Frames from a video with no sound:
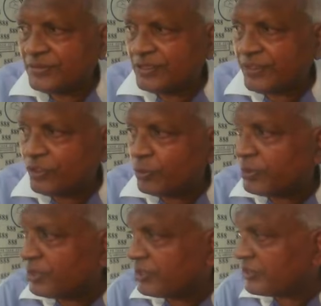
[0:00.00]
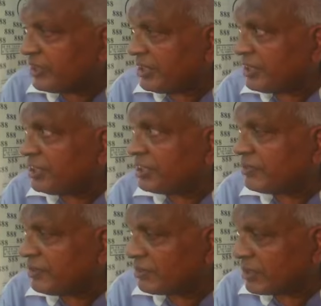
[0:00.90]
if I open this end,
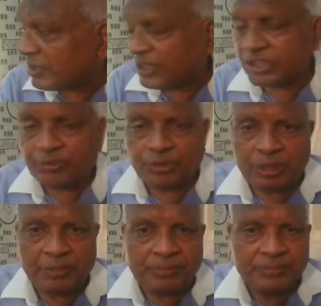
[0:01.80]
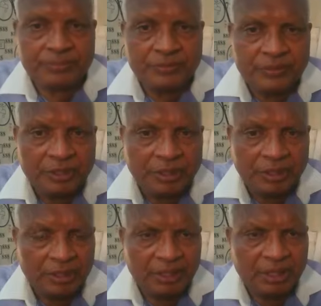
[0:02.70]
dust will come.
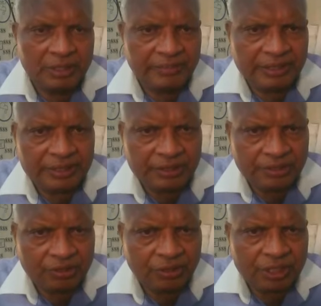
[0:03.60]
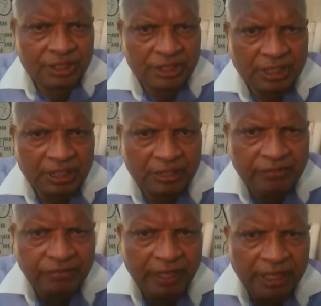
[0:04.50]
Leave it. Contractor shall
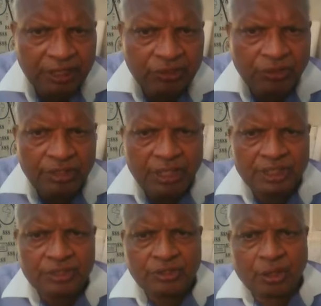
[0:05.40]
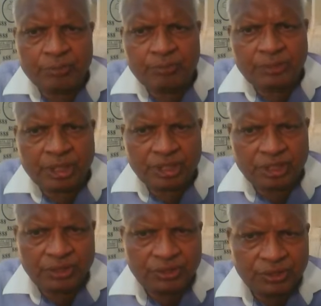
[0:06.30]
confine contractors'
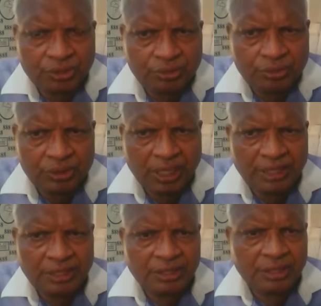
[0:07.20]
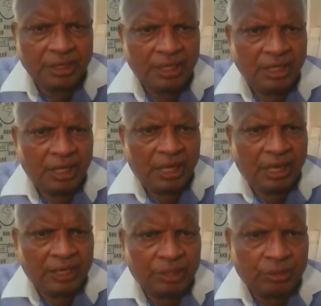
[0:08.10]
operations to site
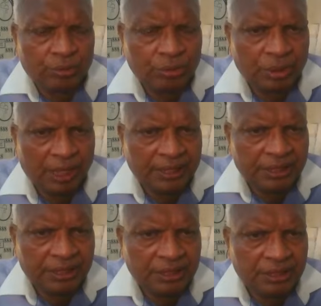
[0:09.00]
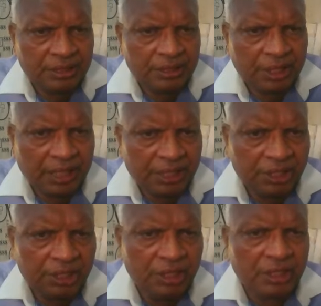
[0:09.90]
and to any
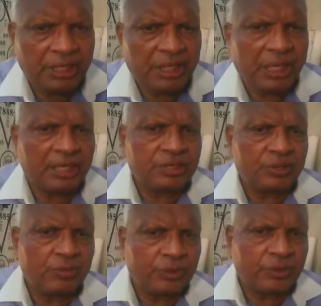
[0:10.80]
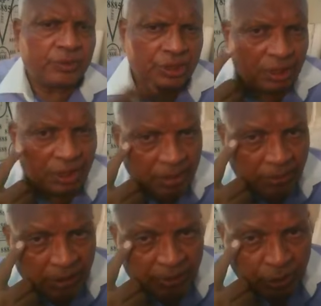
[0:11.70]
additional areas which
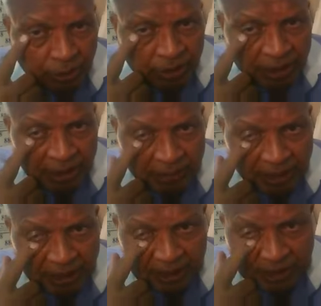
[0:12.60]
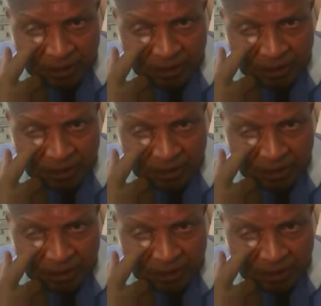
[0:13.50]
may be obtained by